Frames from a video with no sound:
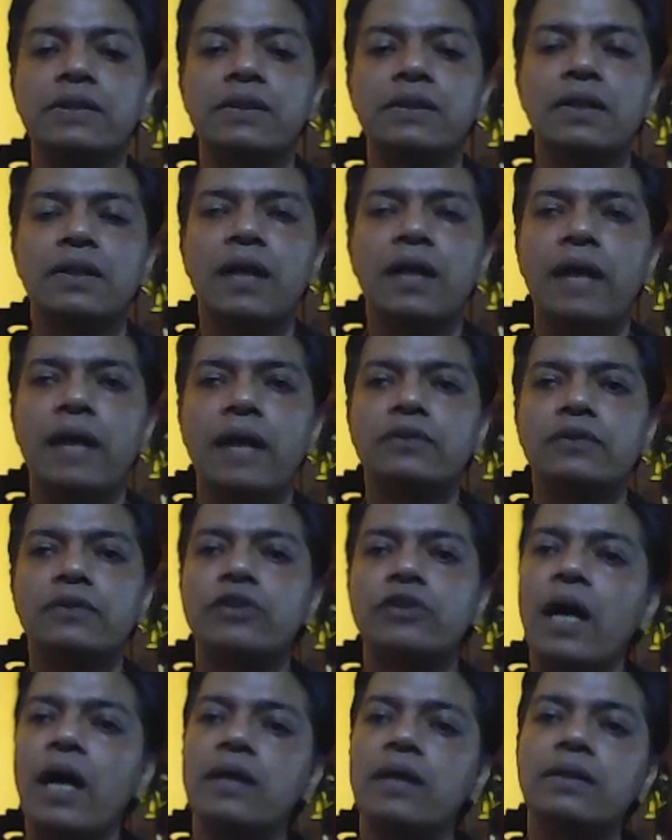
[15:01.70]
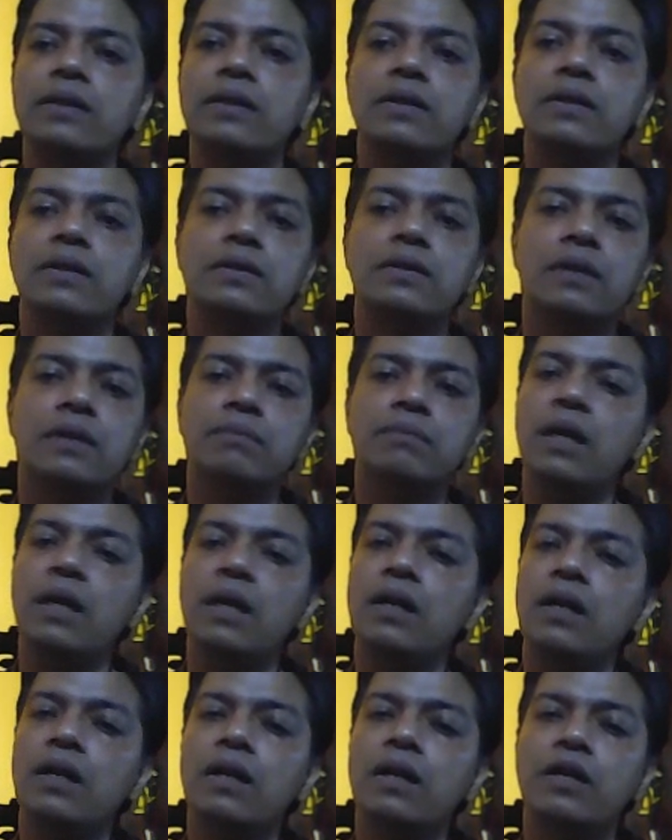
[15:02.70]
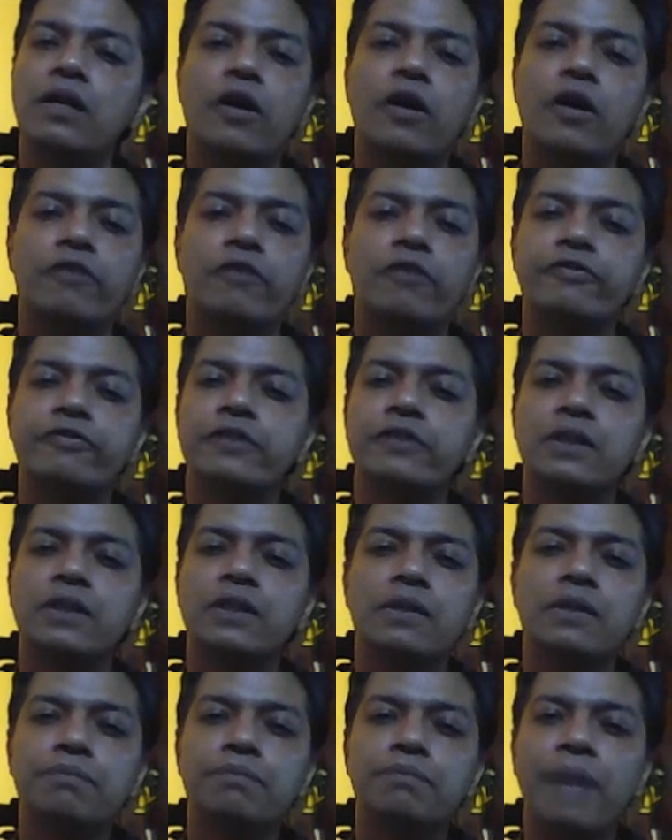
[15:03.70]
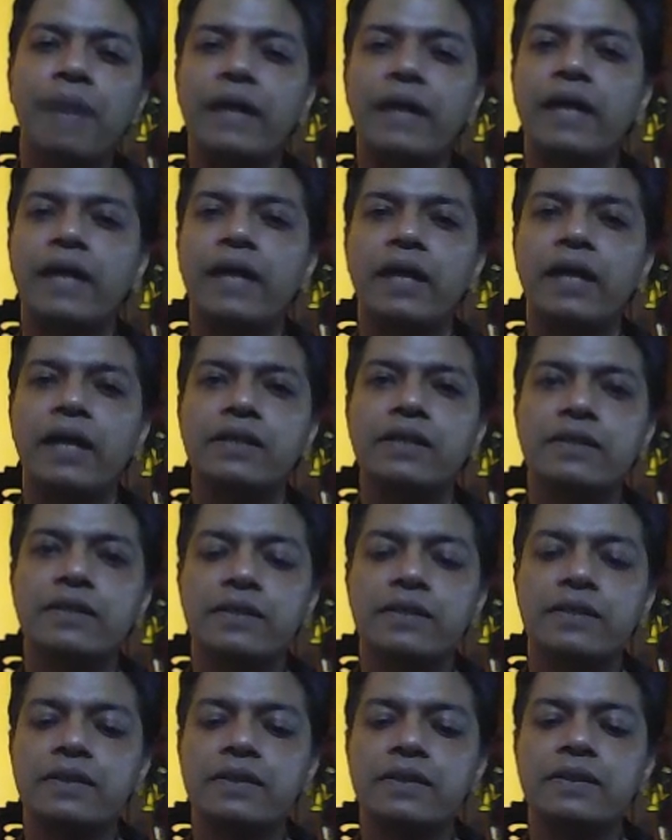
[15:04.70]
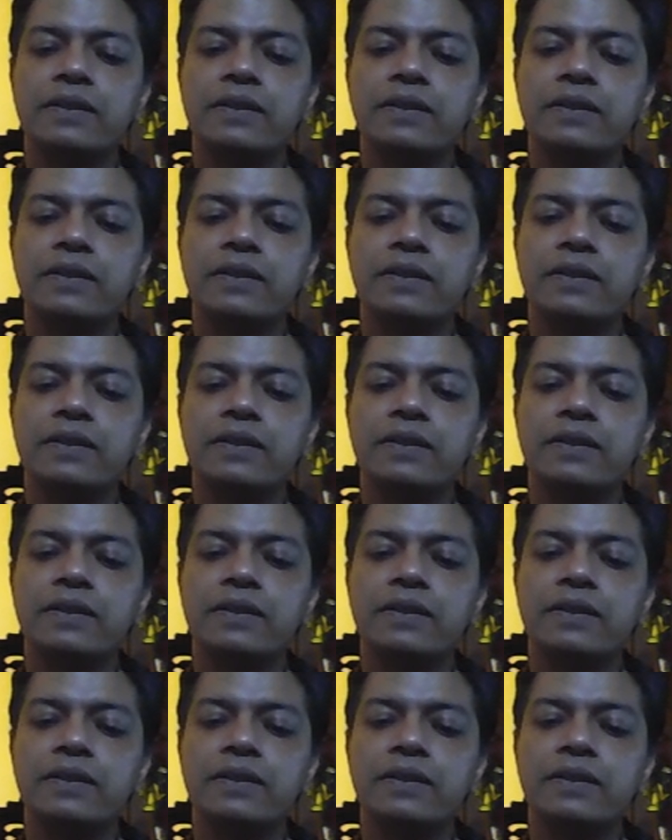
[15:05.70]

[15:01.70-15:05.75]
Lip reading: and drunk the milk of paradise.